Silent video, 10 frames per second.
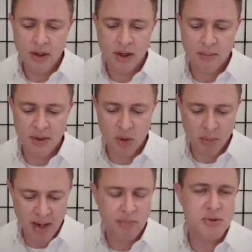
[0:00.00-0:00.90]
but her
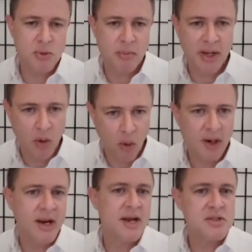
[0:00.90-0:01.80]
papers were being
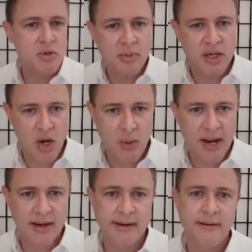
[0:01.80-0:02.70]
organized to be
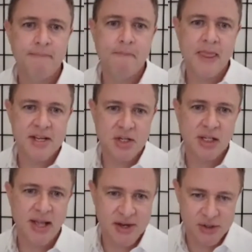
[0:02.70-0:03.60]
donated as a
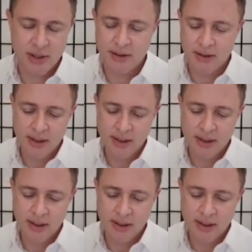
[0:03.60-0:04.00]
collection.